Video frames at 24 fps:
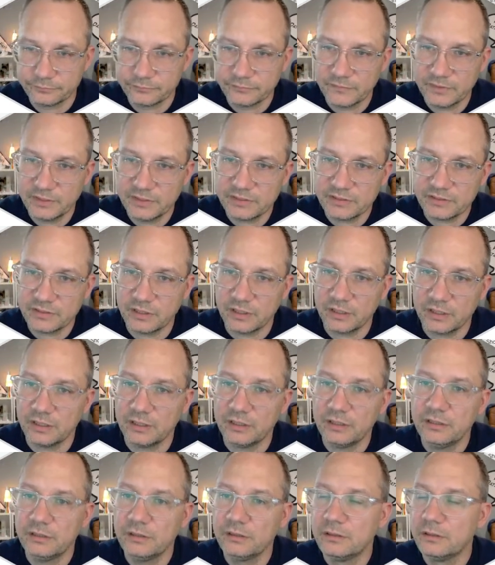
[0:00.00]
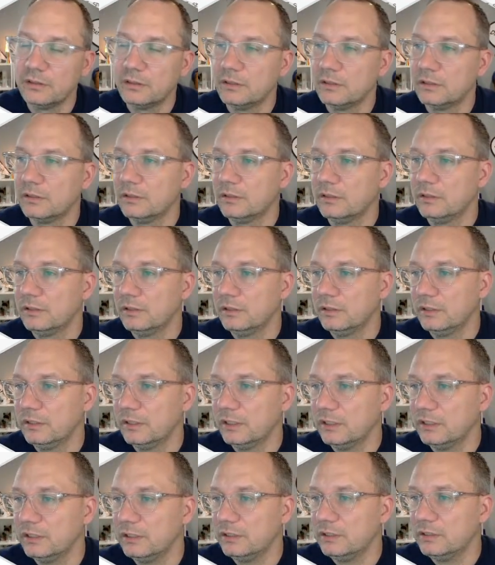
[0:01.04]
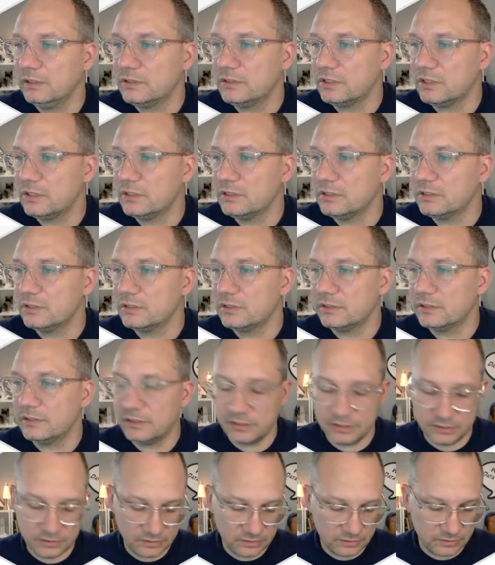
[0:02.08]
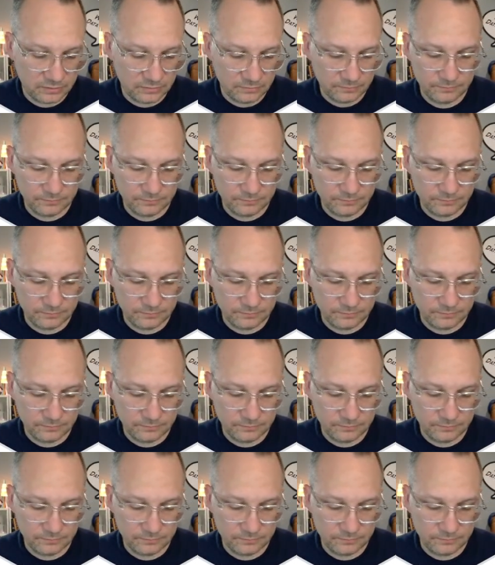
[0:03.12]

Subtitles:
this guy, and I need to change it to this.